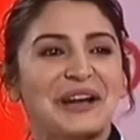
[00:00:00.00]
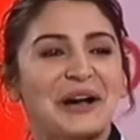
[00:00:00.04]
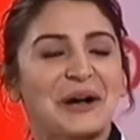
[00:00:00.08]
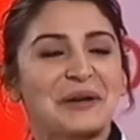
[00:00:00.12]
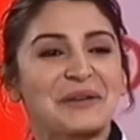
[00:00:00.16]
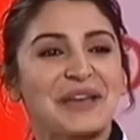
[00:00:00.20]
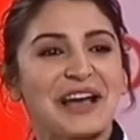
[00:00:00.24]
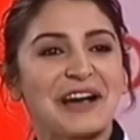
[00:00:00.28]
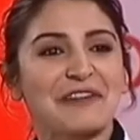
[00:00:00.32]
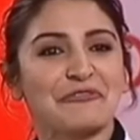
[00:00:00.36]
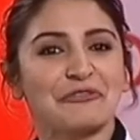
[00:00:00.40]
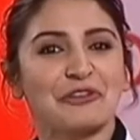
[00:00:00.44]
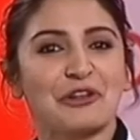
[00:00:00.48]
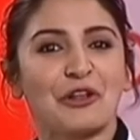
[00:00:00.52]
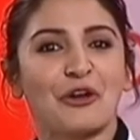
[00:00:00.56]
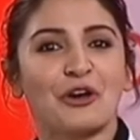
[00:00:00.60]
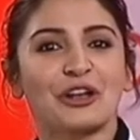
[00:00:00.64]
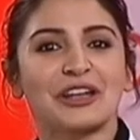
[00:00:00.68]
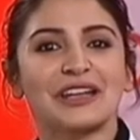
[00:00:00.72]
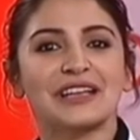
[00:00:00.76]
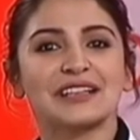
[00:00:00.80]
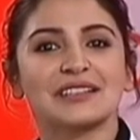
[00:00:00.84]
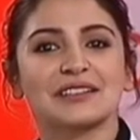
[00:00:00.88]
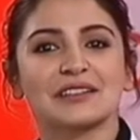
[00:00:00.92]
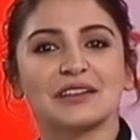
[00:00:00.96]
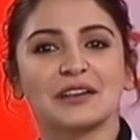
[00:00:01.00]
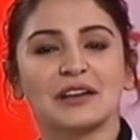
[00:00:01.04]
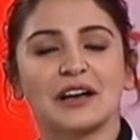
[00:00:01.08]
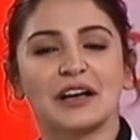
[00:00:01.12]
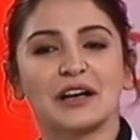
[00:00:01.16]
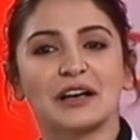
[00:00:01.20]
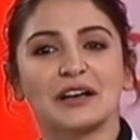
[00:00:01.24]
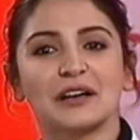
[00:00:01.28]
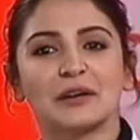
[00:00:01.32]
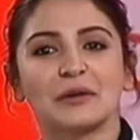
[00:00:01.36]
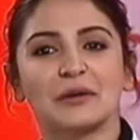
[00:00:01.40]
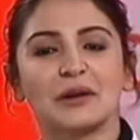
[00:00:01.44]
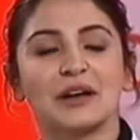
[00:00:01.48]
yeah, Filori is
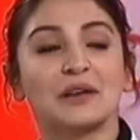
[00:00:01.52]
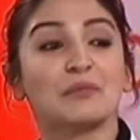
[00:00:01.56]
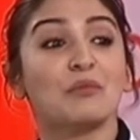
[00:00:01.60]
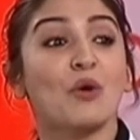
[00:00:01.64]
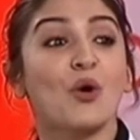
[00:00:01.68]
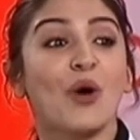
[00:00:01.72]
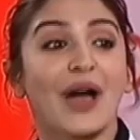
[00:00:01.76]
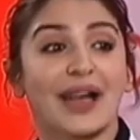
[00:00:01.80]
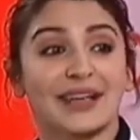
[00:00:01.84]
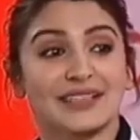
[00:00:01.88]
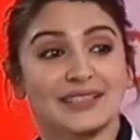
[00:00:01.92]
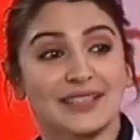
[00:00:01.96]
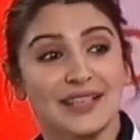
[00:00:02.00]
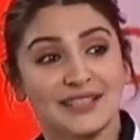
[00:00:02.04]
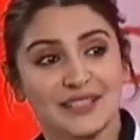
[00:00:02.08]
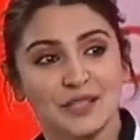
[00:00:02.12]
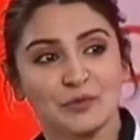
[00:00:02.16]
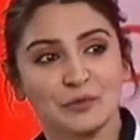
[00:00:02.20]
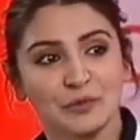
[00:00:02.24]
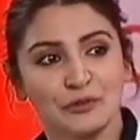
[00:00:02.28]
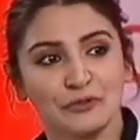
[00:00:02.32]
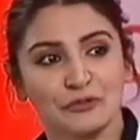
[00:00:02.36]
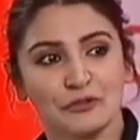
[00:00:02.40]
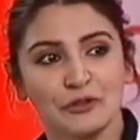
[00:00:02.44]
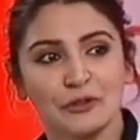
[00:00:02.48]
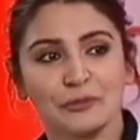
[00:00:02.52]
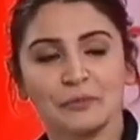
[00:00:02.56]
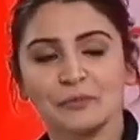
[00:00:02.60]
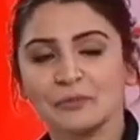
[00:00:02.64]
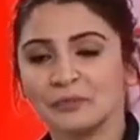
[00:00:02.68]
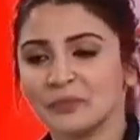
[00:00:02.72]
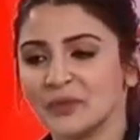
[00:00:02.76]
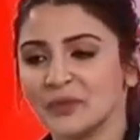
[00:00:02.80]
a more accessible film.